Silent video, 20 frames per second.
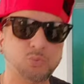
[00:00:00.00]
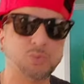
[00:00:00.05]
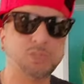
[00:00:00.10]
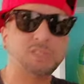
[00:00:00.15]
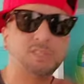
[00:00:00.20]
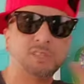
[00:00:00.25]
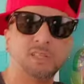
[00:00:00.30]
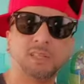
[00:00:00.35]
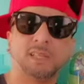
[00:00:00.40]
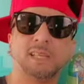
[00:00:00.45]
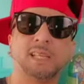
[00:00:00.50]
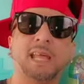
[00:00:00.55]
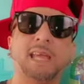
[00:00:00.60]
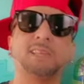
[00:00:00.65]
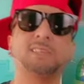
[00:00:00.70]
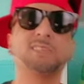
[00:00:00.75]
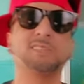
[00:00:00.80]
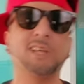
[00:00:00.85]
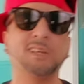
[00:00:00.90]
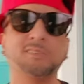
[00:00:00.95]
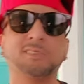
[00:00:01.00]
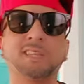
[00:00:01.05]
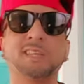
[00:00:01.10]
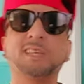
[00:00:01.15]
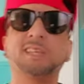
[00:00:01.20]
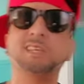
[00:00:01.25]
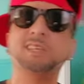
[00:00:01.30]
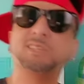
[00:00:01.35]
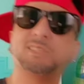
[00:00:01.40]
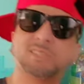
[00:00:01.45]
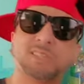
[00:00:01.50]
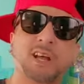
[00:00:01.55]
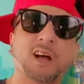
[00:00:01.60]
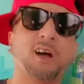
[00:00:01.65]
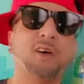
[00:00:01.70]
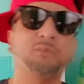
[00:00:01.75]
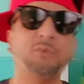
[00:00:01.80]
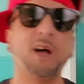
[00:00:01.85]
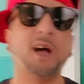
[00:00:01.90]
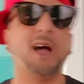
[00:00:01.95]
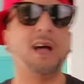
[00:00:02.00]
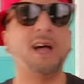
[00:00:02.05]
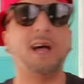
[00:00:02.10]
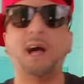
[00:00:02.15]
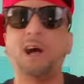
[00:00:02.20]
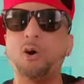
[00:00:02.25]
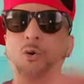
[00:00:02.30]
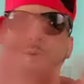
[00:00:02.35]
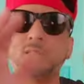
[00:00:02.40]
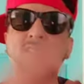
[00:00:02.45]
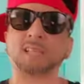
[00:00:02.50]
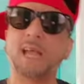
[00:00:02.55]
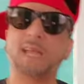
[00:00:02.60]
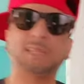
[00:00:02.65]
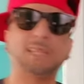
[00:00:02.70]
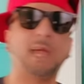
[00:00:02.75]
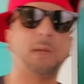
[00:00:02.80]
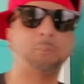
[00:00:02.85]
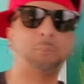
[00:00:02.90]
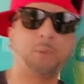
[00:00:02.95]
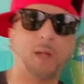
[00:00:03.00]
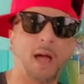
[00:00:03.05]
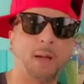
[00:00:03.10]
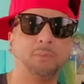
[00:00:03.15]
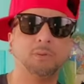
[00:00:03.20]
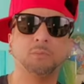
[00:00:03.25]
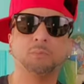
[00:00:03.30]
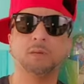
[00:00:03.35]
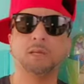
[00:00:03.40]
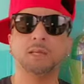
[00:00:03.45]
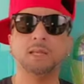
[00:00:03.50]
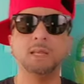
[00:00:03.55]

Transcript: was looking like something, he tough. I always had that problem.